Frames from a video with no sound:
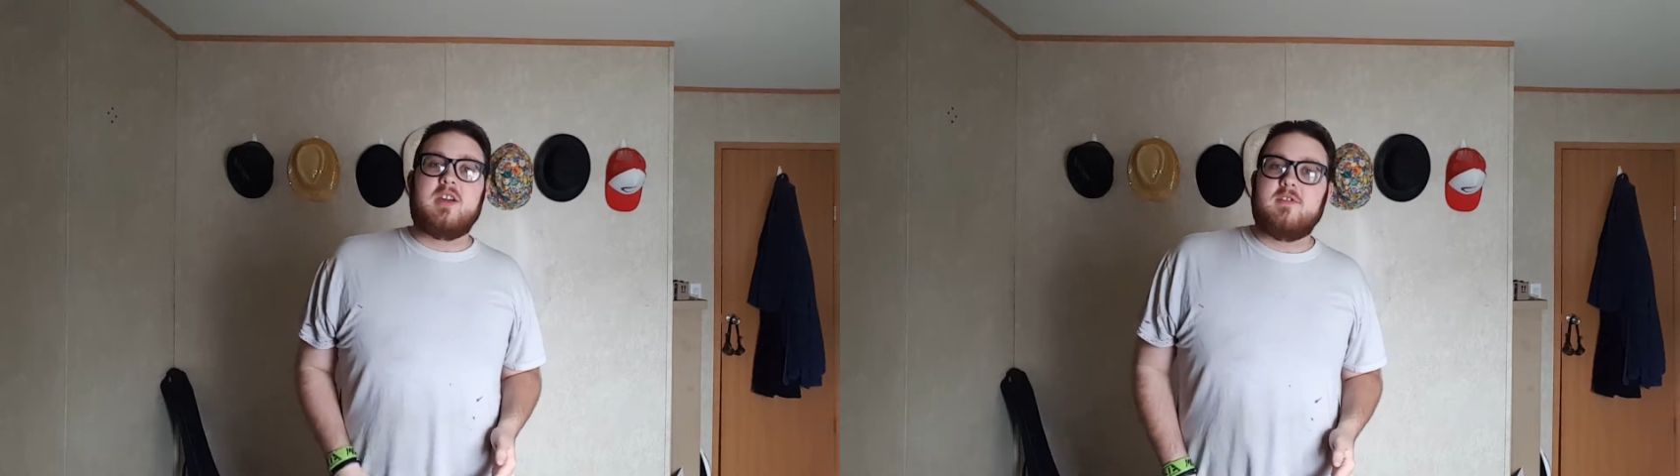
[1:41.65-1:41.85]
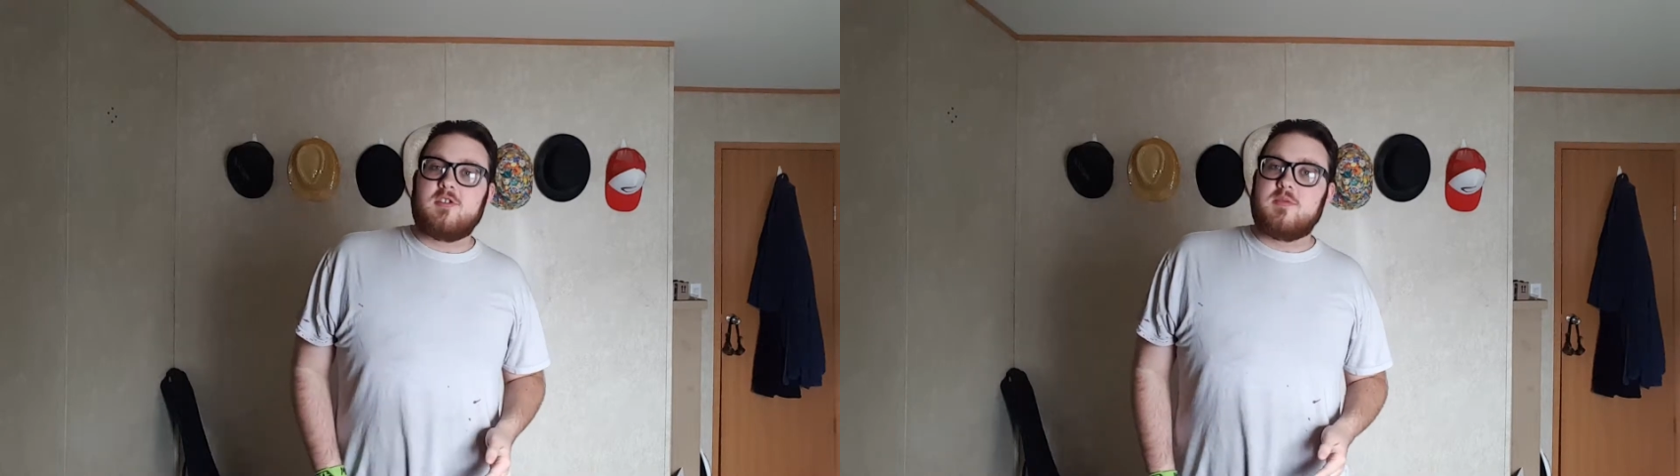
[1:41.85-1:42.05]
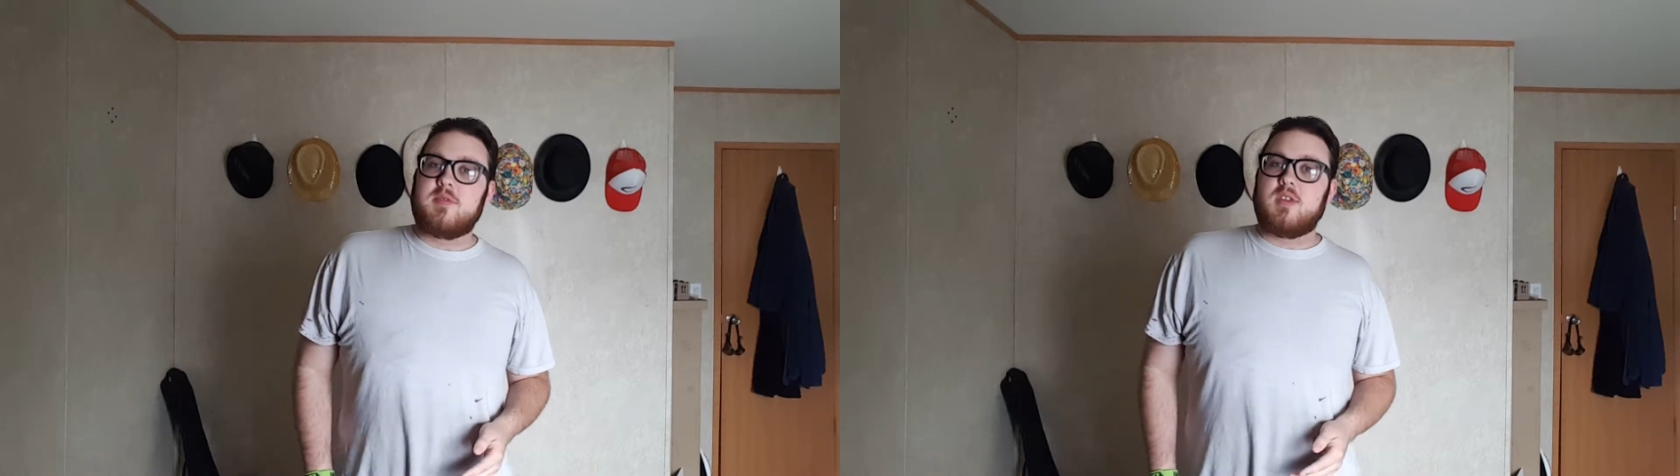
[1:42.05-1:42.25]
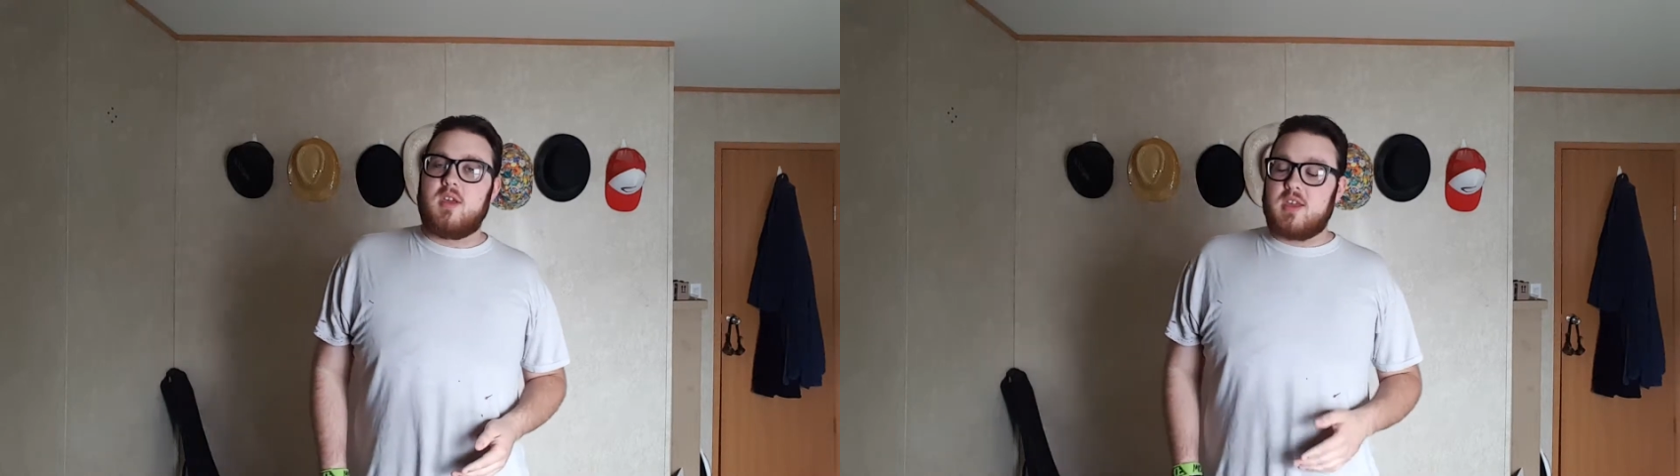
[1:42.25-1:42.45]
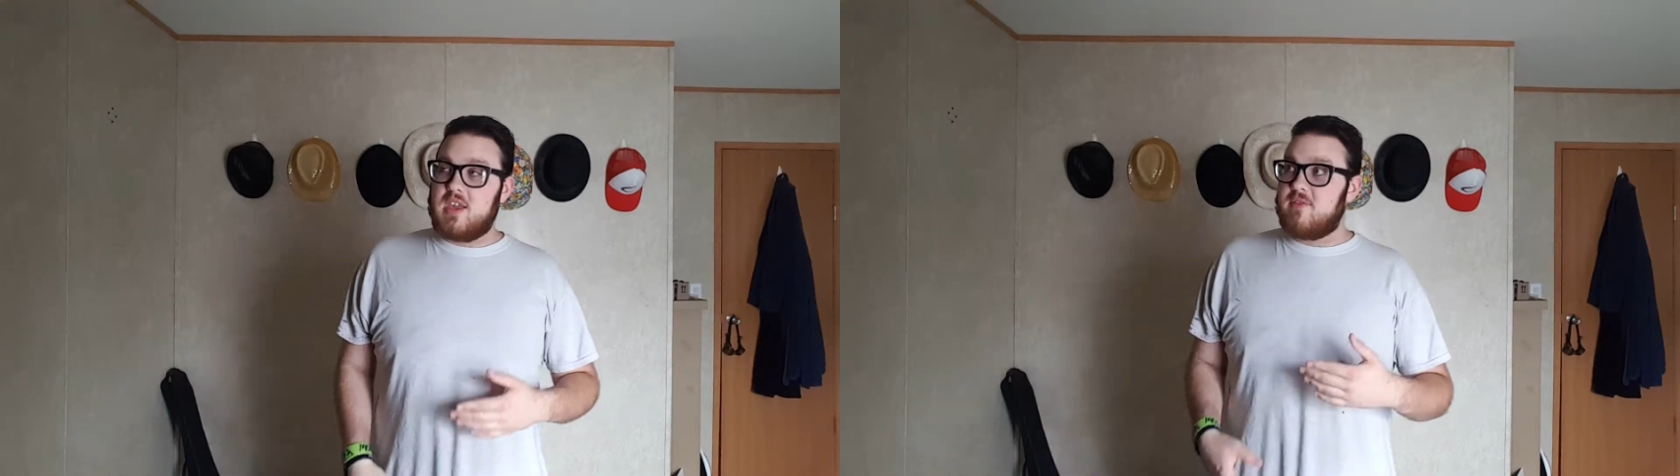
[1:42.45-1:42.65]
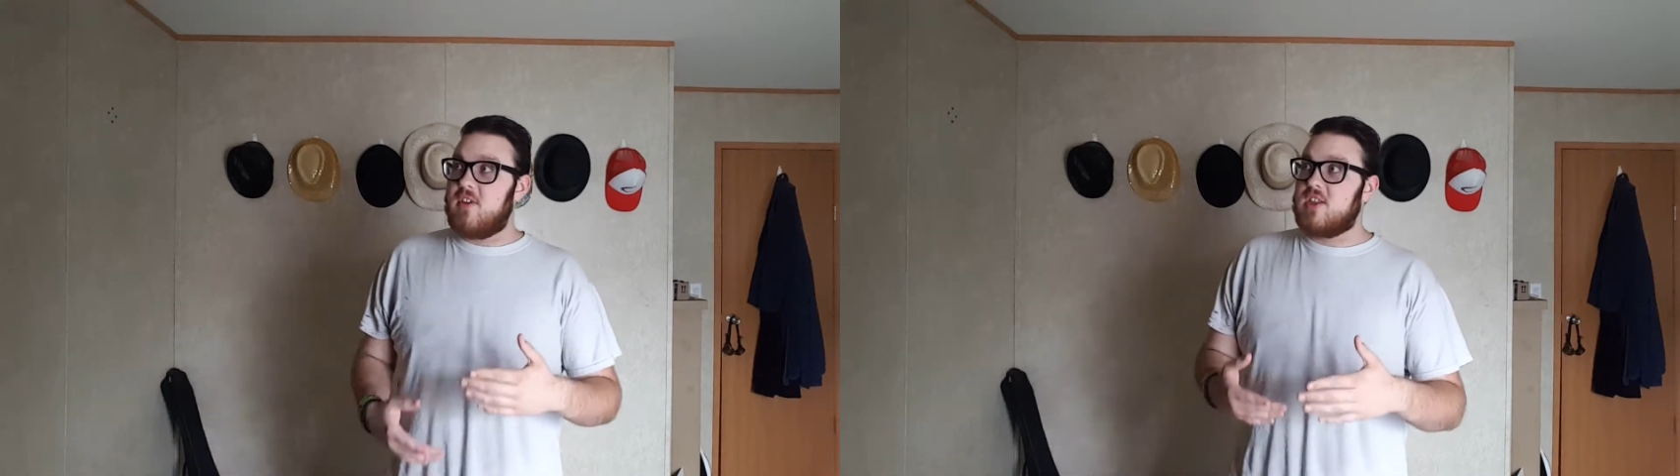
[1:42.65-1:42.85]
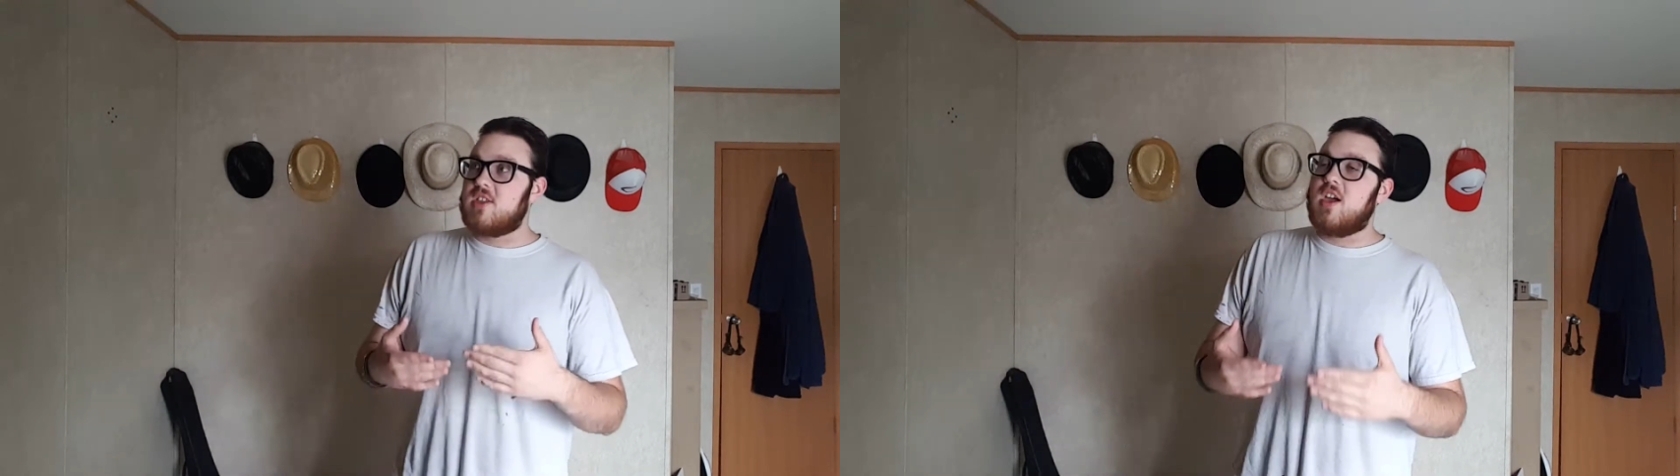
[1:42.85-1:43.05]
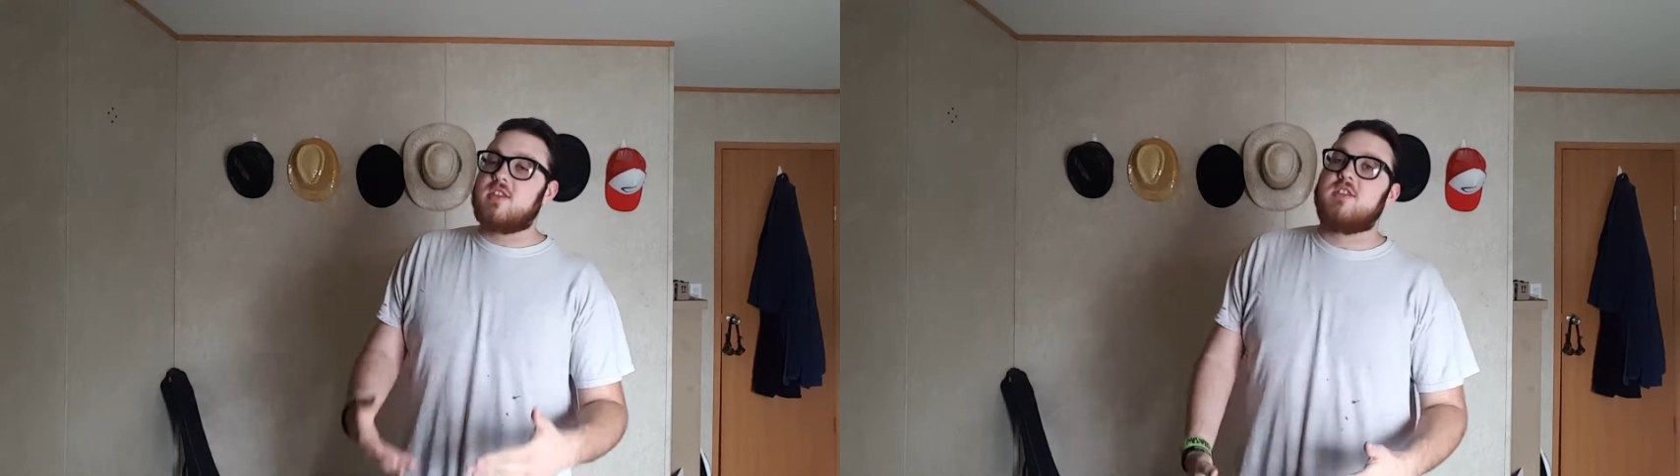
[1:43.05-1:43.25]
Give us
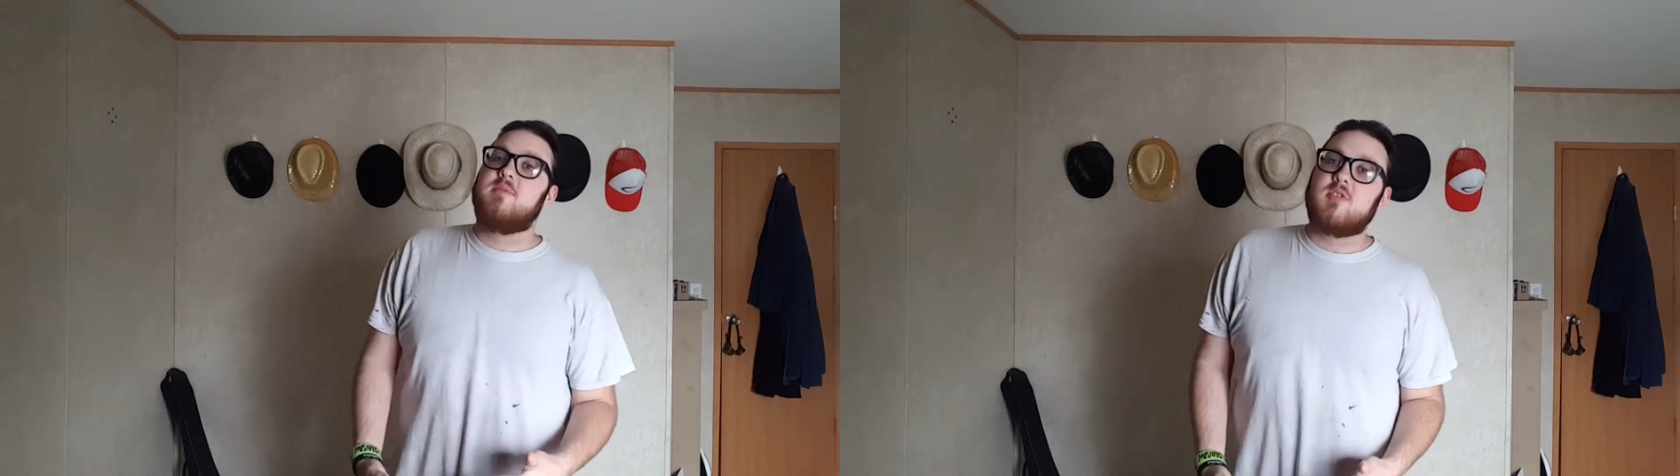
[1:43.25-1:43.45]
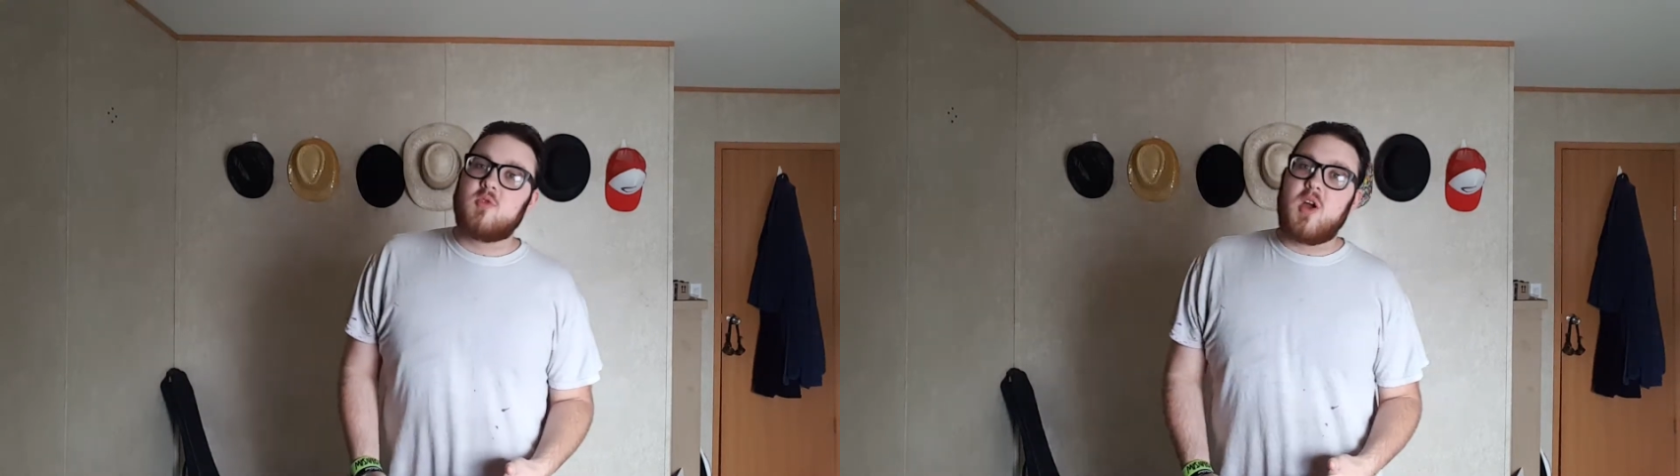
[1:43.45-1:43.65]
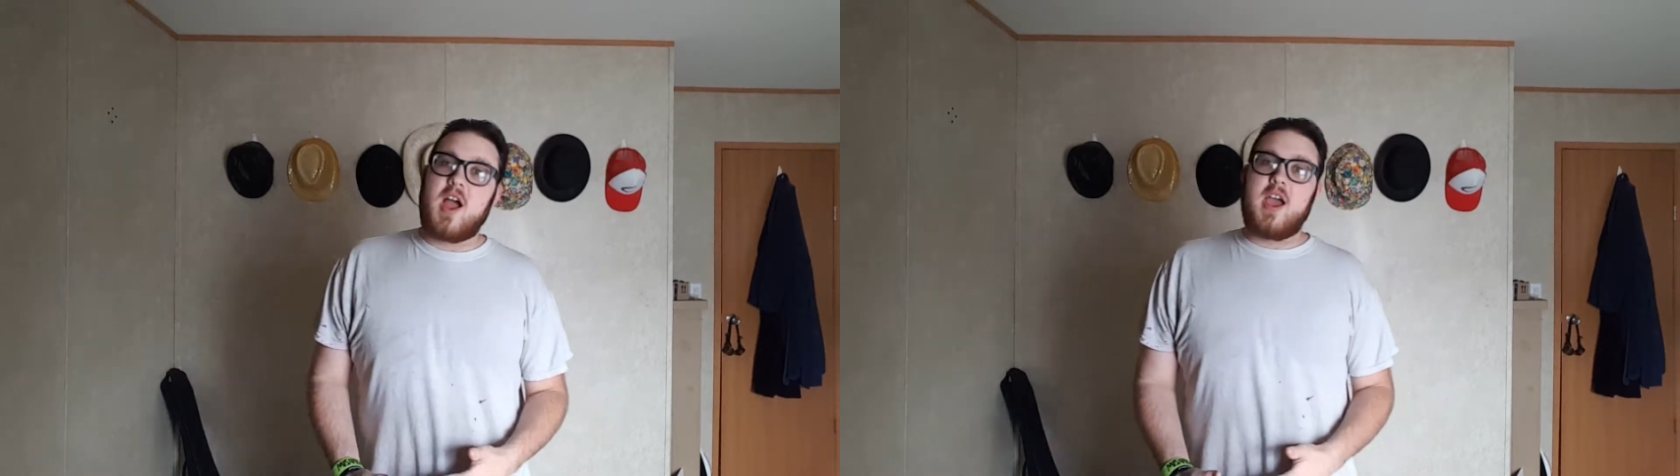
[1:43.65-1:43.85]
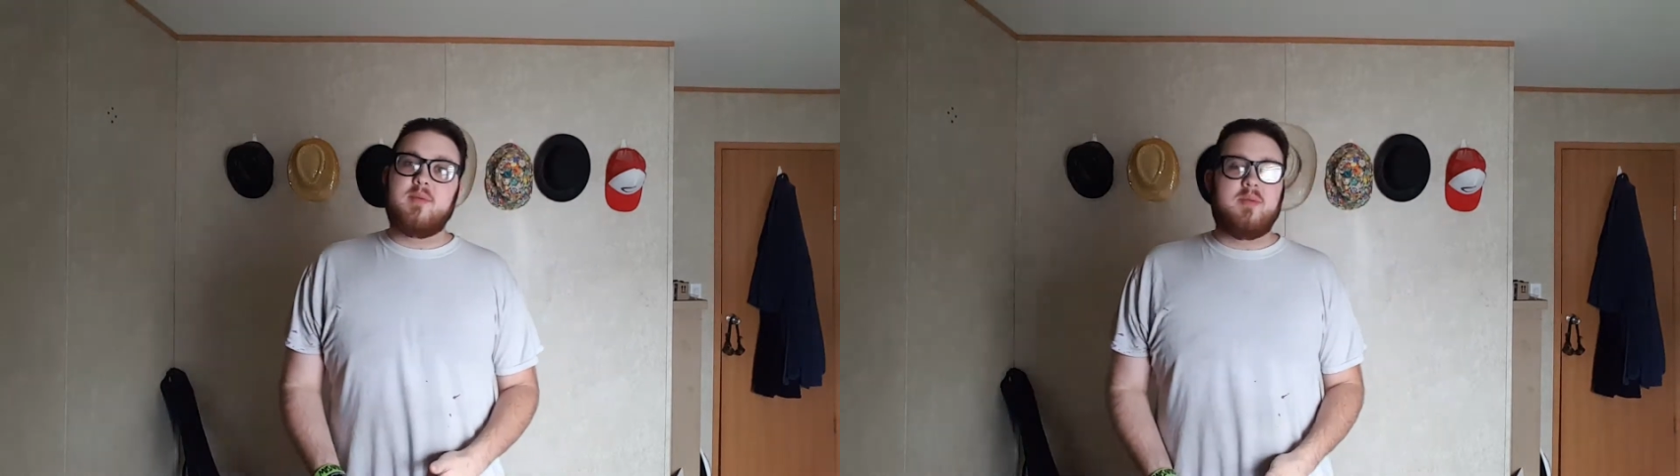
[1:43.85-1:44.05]
a subscribe.